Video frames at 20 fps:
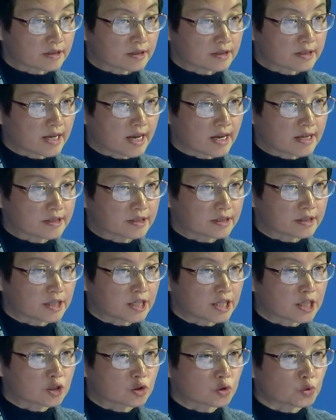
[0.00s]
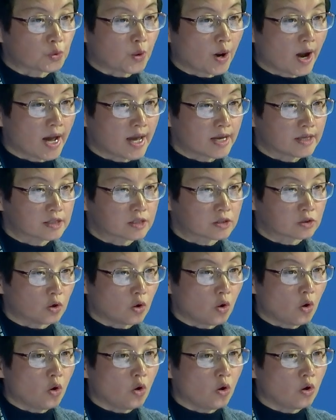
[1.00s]
says his rights
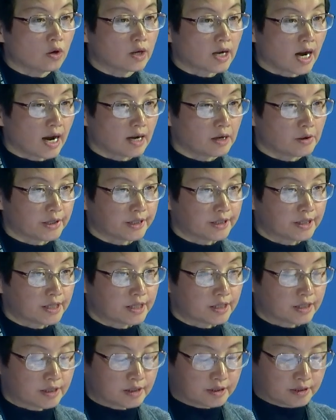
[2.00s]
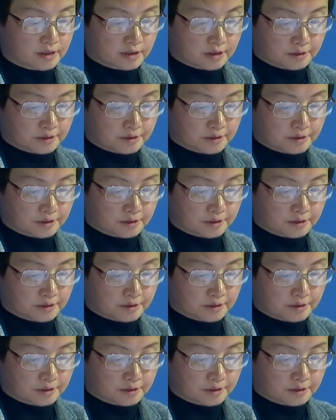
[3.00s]
all guaranteed.